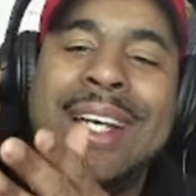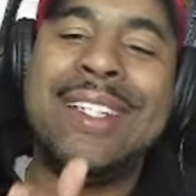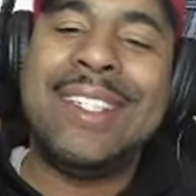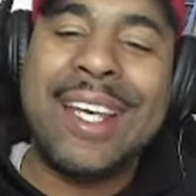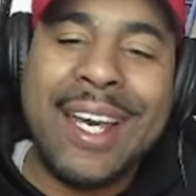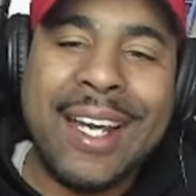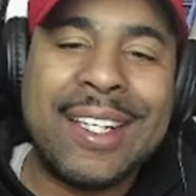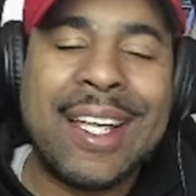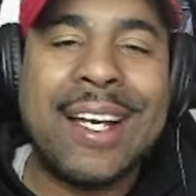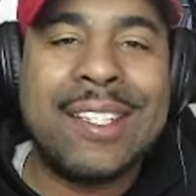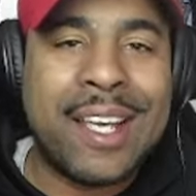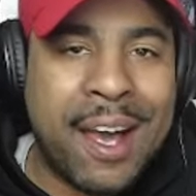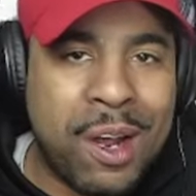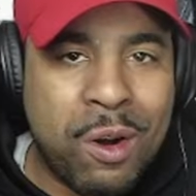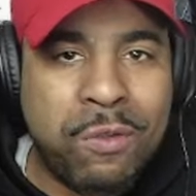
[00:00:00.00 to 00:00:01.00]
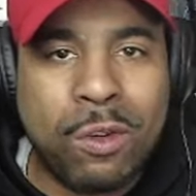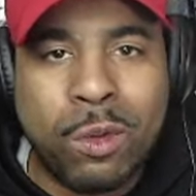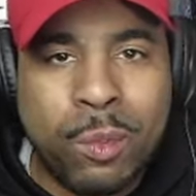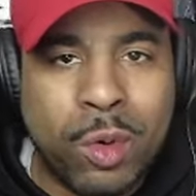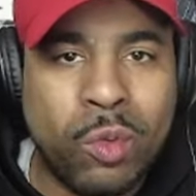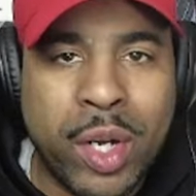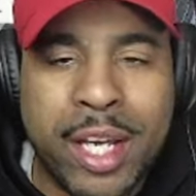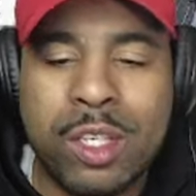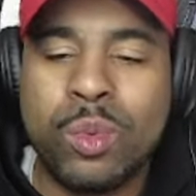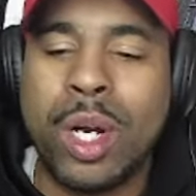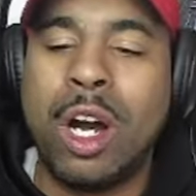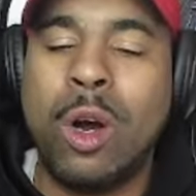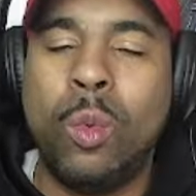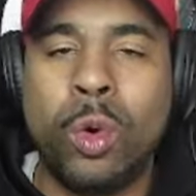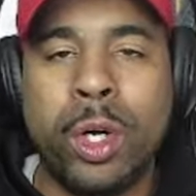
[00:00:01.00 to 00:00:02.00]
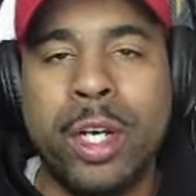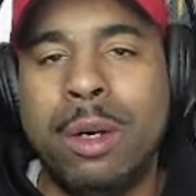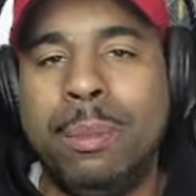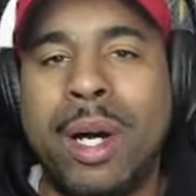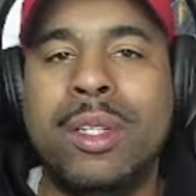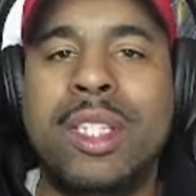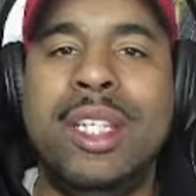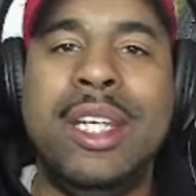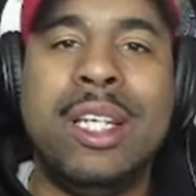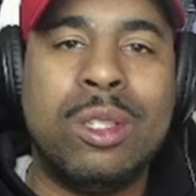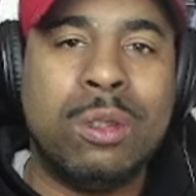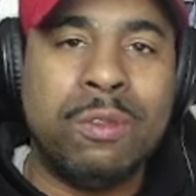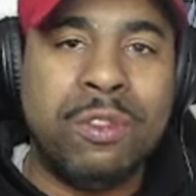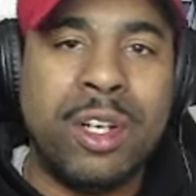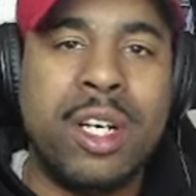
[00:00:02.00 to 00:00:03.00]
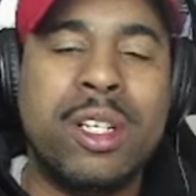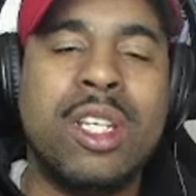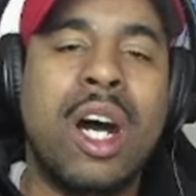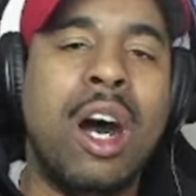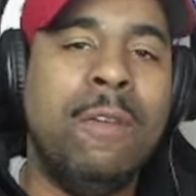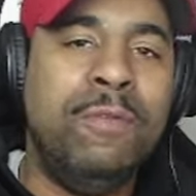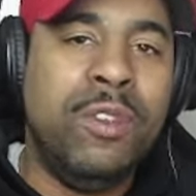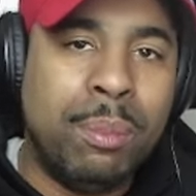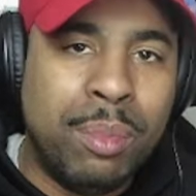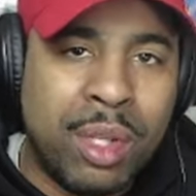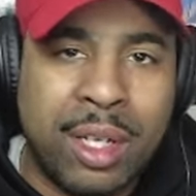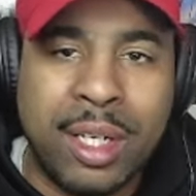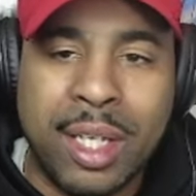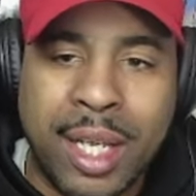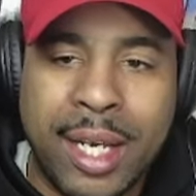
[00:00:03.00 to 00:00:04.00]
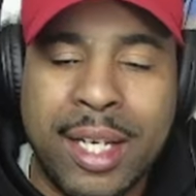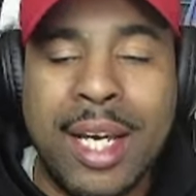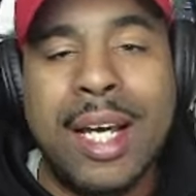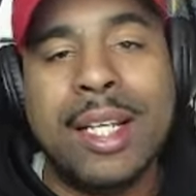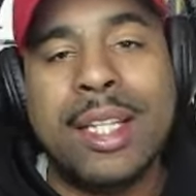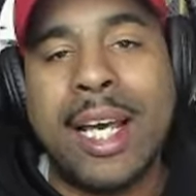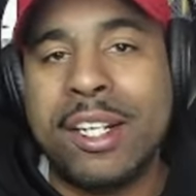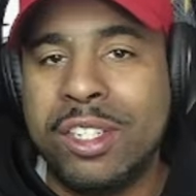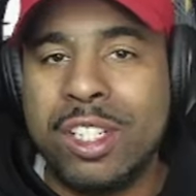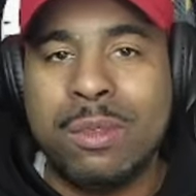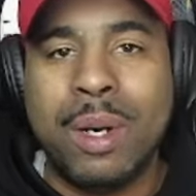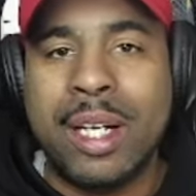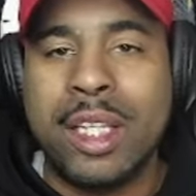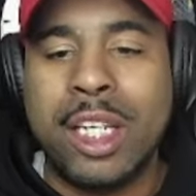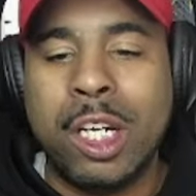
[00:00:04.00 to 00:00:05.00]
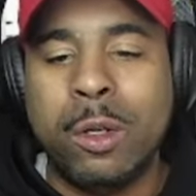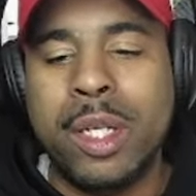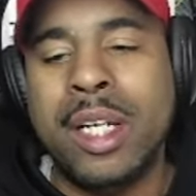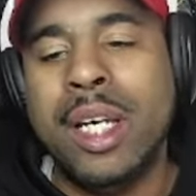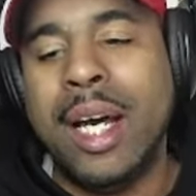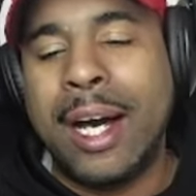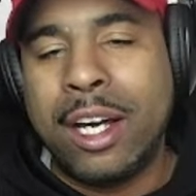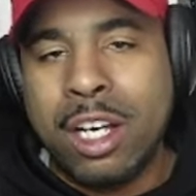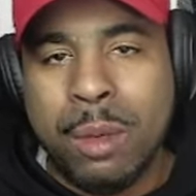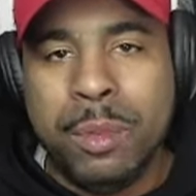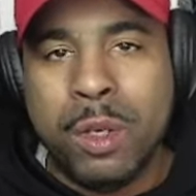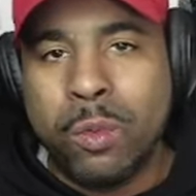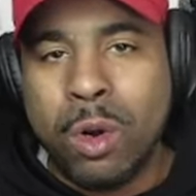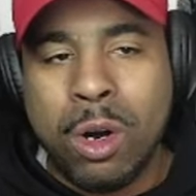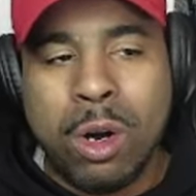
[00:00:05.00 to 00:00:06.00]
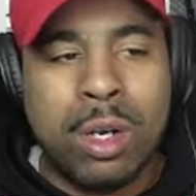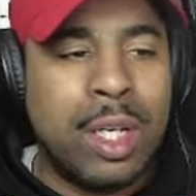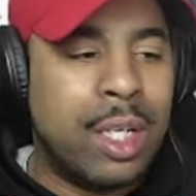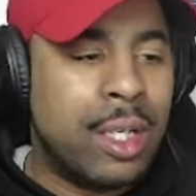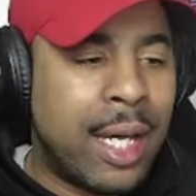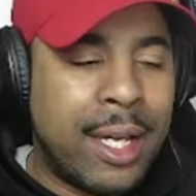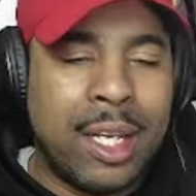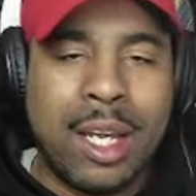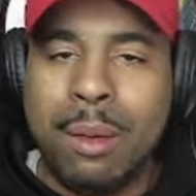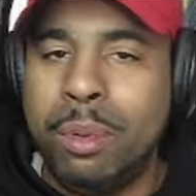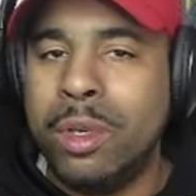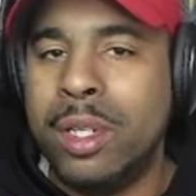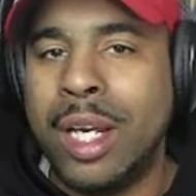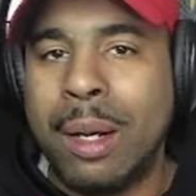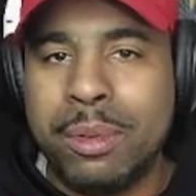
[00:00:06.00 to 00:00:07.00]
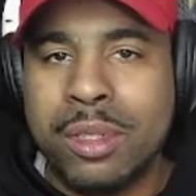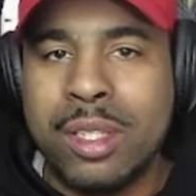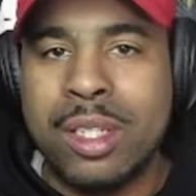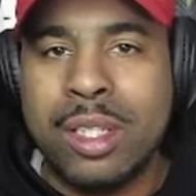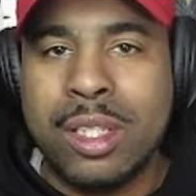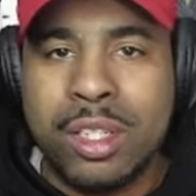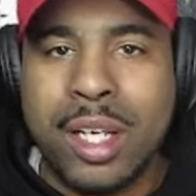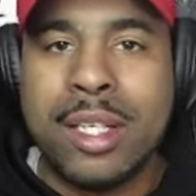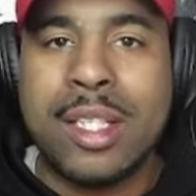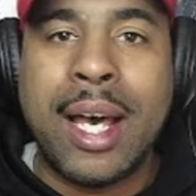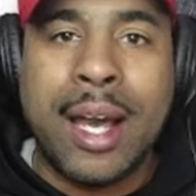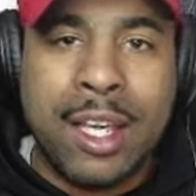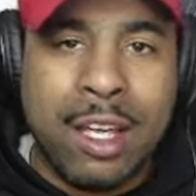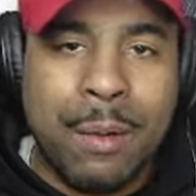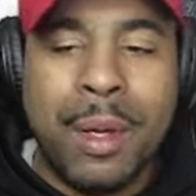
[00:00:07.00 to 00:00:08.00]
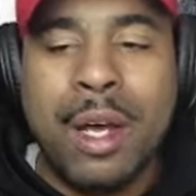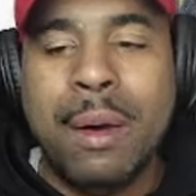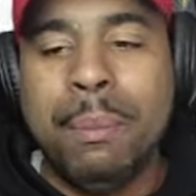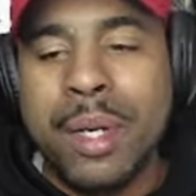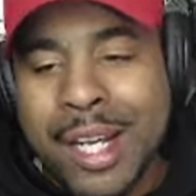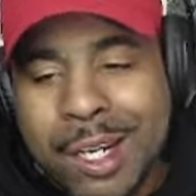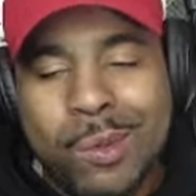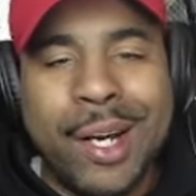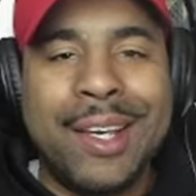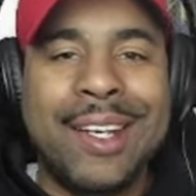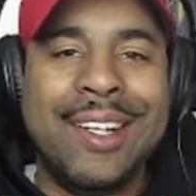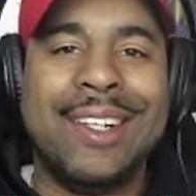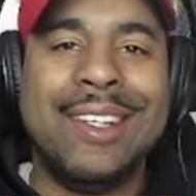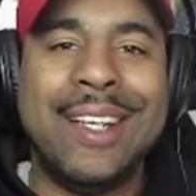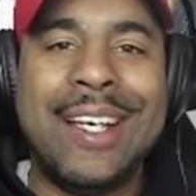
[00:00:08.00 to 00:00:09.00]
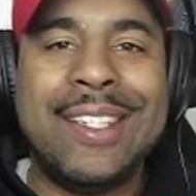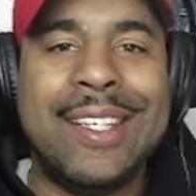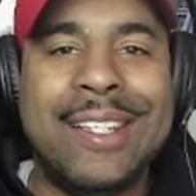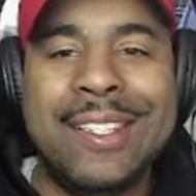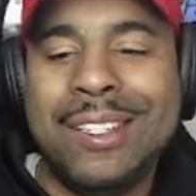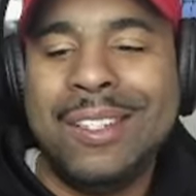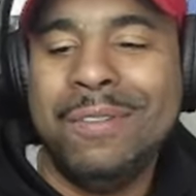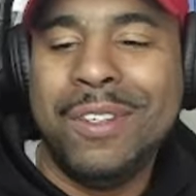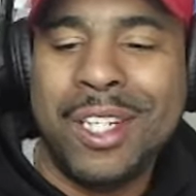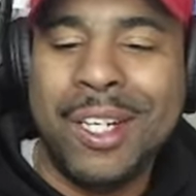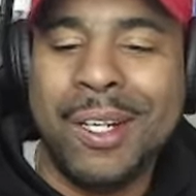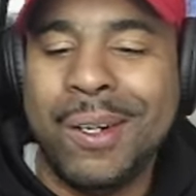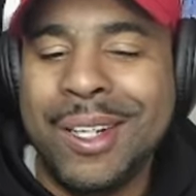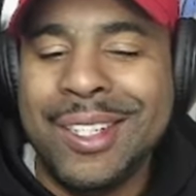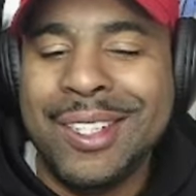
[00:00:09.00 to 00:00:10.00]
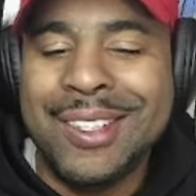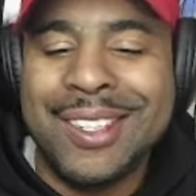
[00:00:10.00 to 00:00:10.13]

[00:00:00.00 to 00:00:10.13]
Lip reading: and take that title from Roman Reigns without worrying about the interference of the bloodline. That's just my theory. I could be wrong. 99.9% of the chance I am. But anyway, let's get into the video.